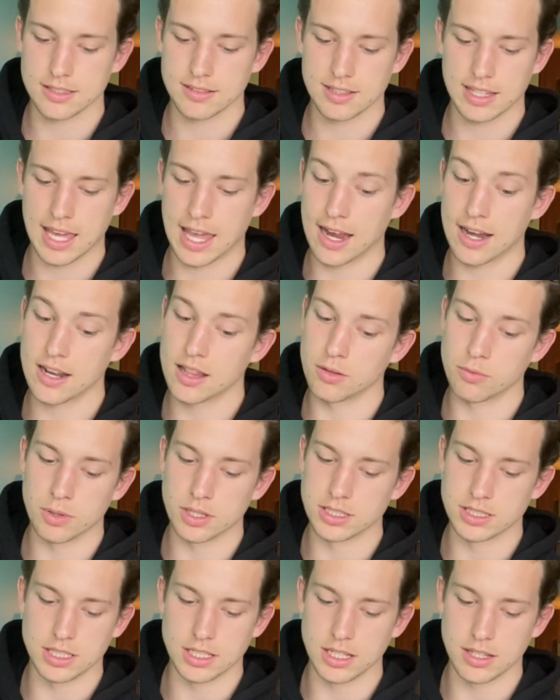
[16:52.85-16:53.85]
Canada
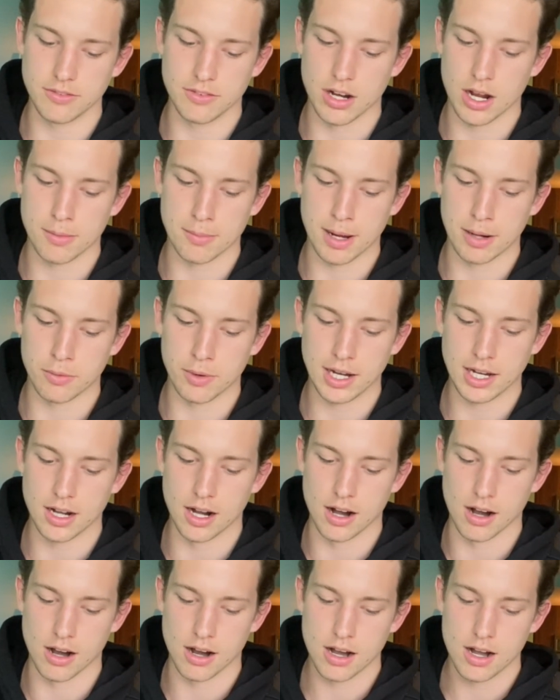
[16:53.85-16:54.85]
wasn't even on my
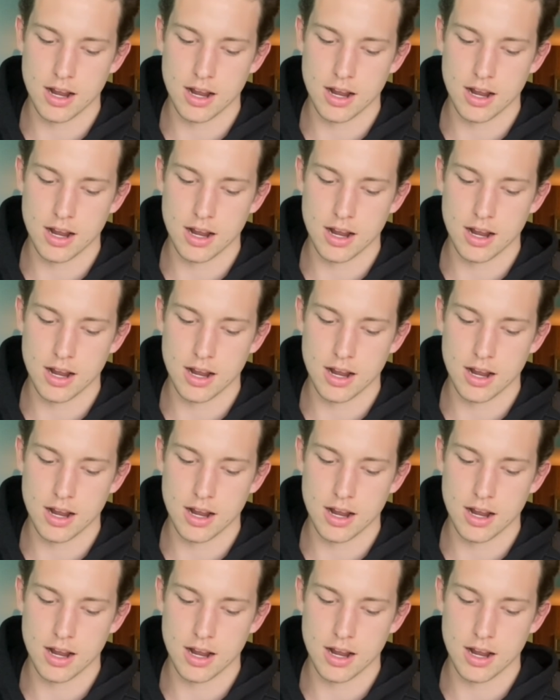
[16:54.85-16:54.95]
radar.